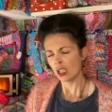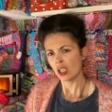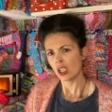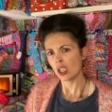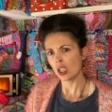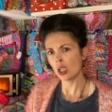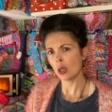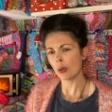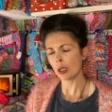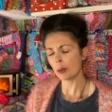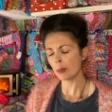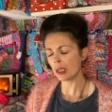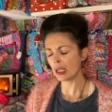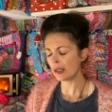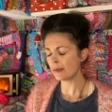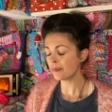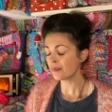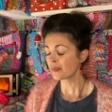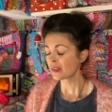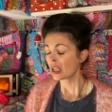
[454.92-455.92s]
You know what I mean?
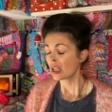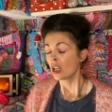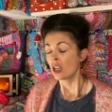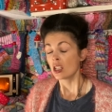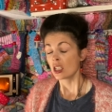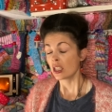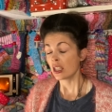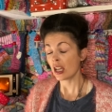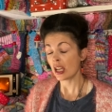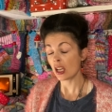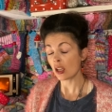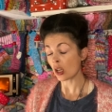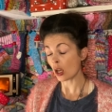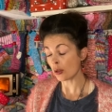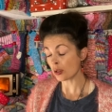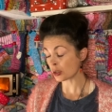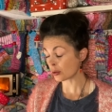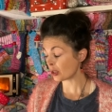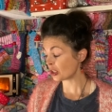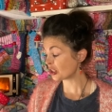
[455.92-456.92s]
So there you go,
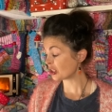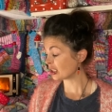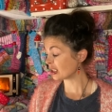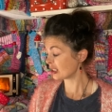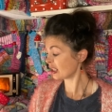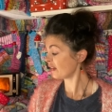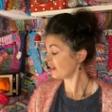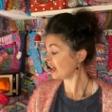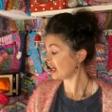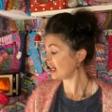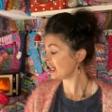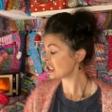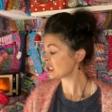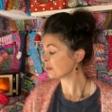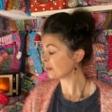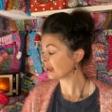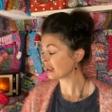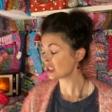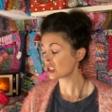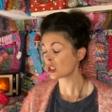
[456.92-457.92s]
squishers. There is
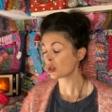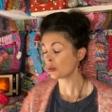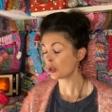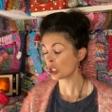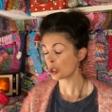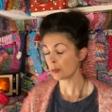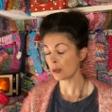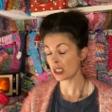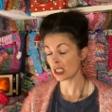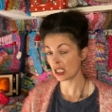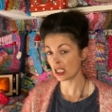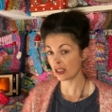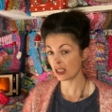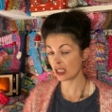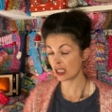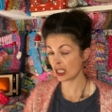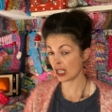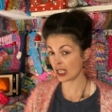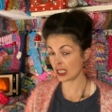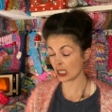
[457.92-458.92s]
my Squishmas Under the
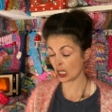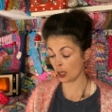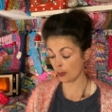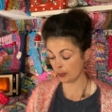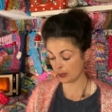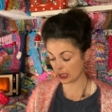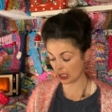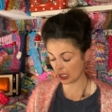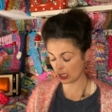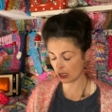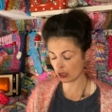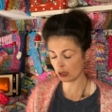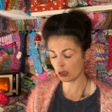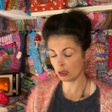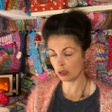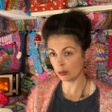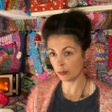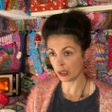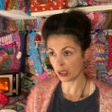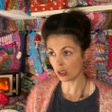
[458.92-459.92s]
Stairs update.
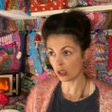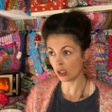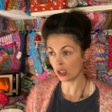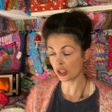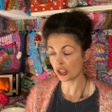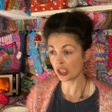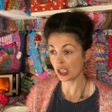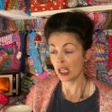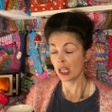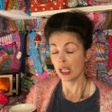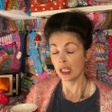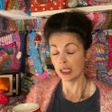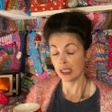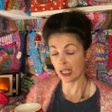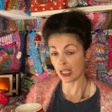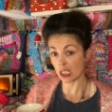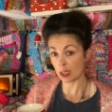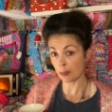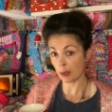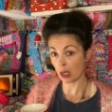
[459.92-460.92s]
Oh my gosh,
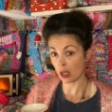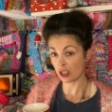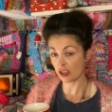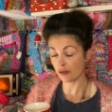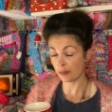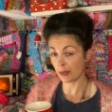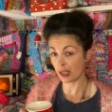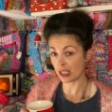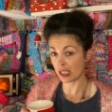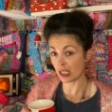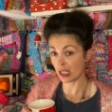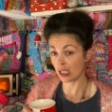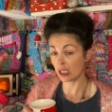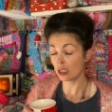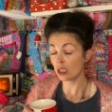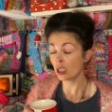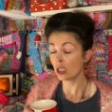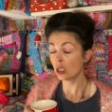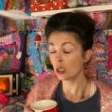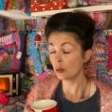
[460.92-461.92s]
next part of my day.
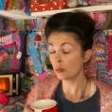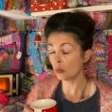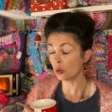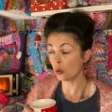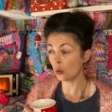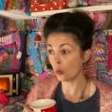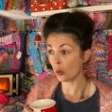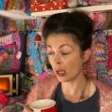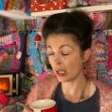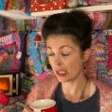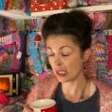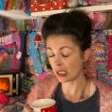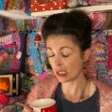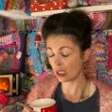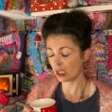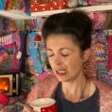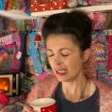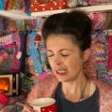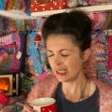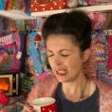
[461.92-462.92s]
More
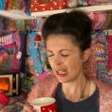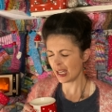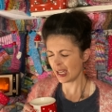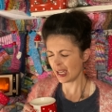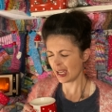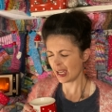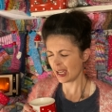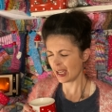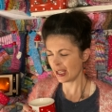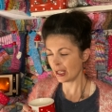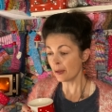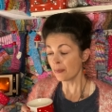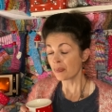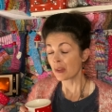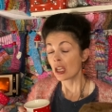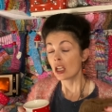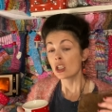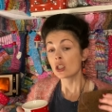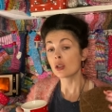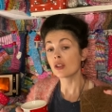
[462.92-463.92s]
winding. Yay!
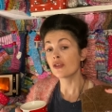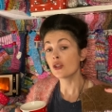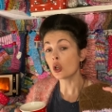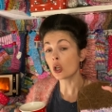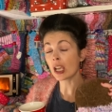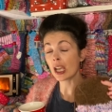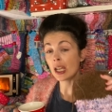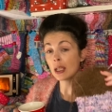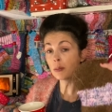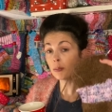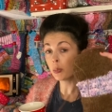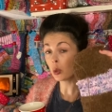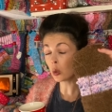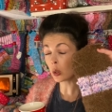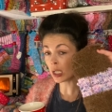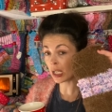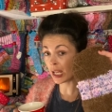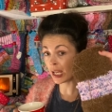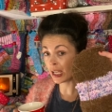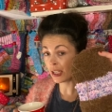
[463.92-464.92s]
So if you're getting
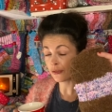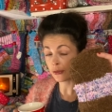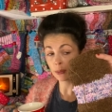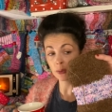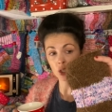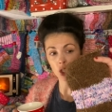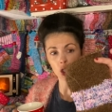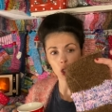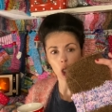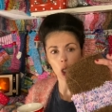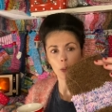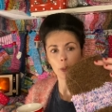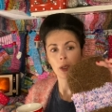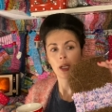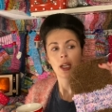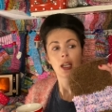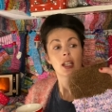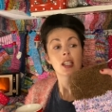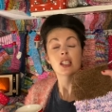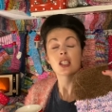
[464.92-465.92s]
boucle from the shop,
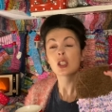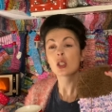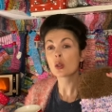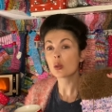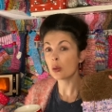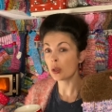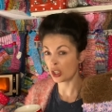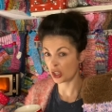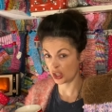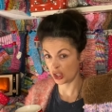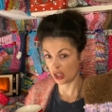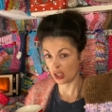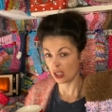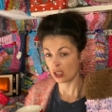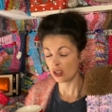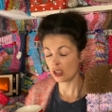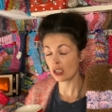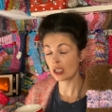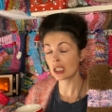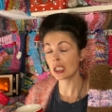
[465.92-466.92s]
squish.
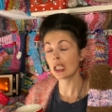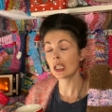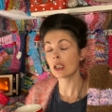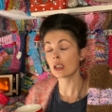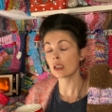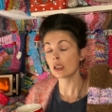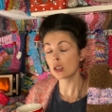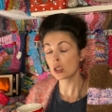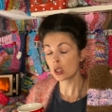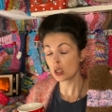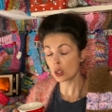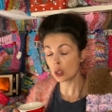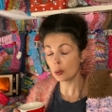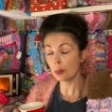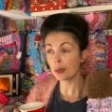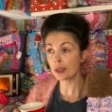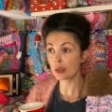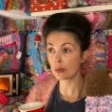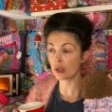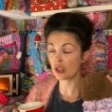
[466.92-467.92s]
Just think
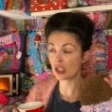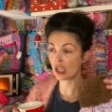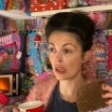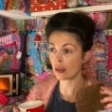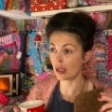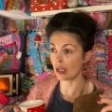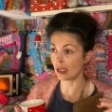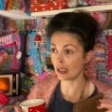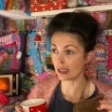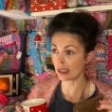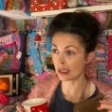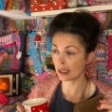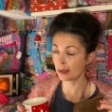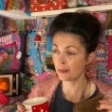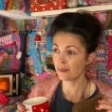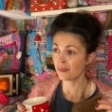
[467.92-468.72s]
super squishy things.